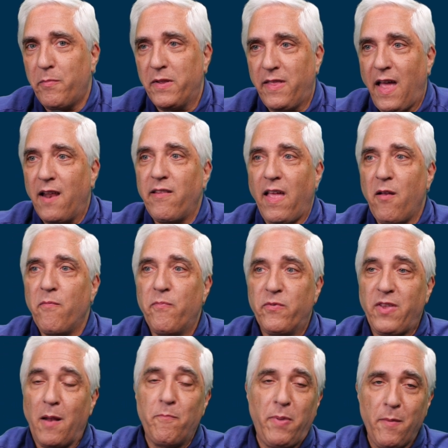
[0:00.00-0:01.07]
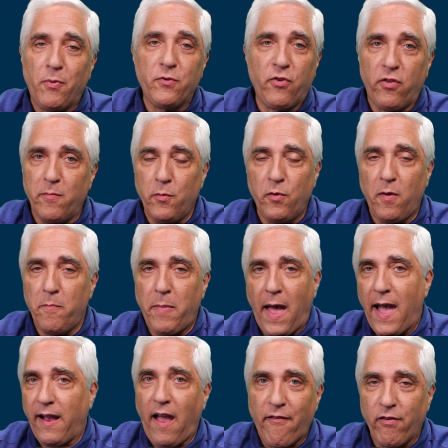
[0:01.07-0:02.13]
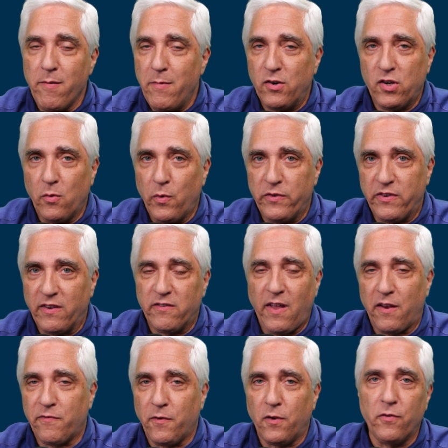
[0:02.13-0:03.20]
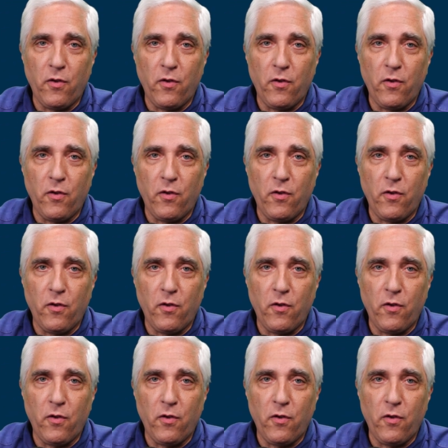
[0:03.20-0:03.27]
But then they sent people to the moon and back. Every mission was successful.